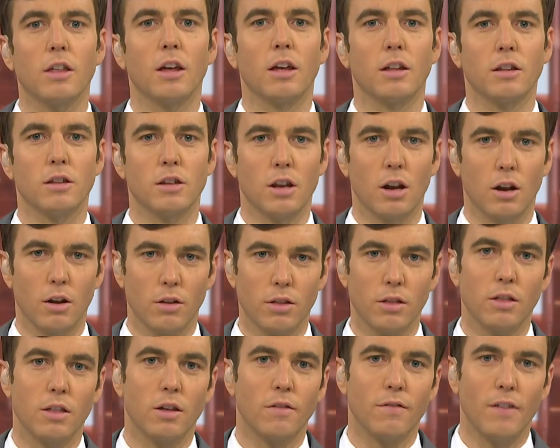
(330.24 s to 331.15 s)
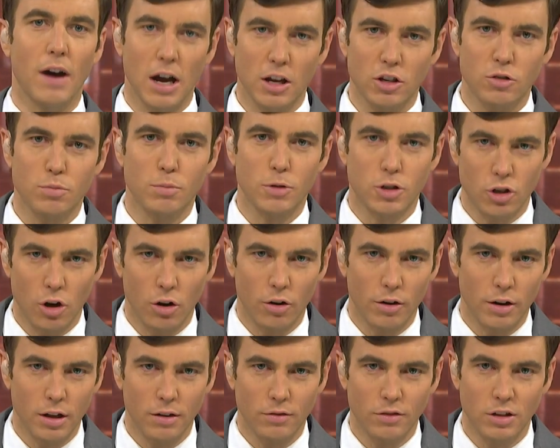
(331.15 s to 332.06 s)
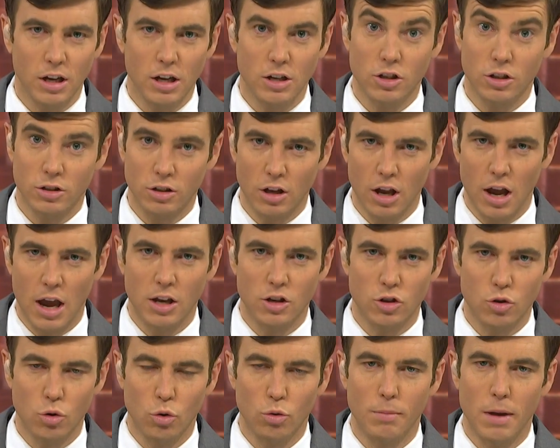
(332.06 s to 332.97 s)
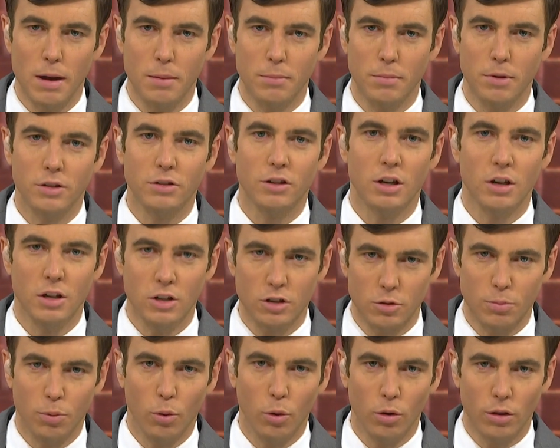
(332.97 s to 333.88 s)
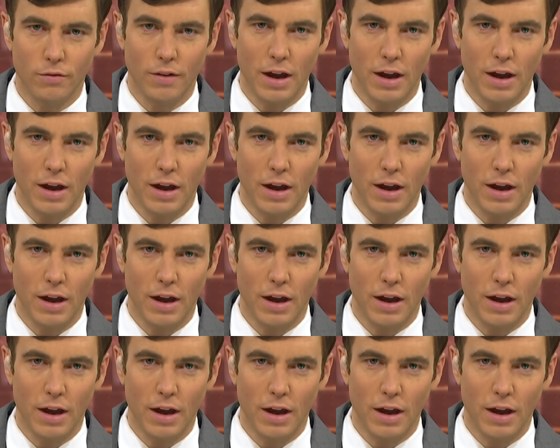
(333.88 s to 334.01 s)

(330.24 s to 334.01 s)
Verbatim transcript: that, you know, the vast majority of teachers and your members support the